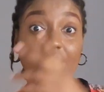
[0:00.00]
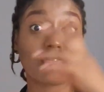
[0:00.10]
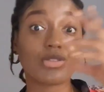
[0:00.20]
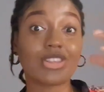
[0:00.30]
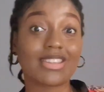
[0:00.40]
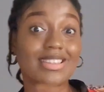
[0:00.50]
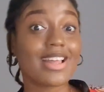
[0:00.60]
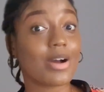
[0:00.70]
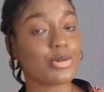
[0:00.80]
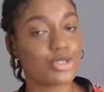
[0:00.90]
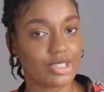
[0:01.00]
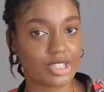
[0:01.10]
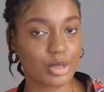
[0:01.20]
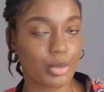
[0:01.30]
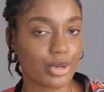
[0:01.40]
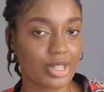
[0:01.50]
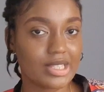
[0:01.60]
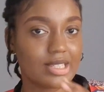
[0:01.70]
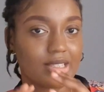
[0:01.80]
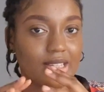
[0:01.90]
Even down to this
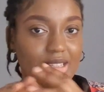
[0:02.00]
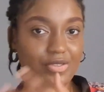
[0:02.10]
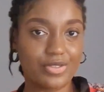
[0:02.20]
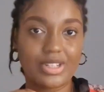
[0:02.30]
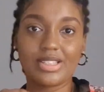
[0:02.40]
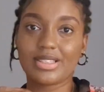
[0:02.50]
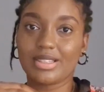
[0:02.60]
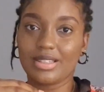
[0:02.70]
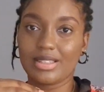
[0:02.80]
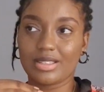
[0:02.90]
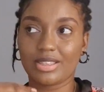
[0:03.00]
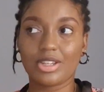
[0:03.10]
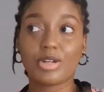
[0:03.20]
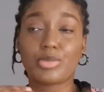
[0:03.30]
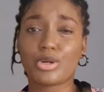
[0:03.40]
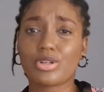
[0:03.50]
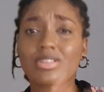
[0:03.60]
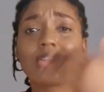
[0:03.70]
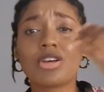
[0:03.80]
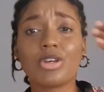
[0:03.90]
point, the difference is there because,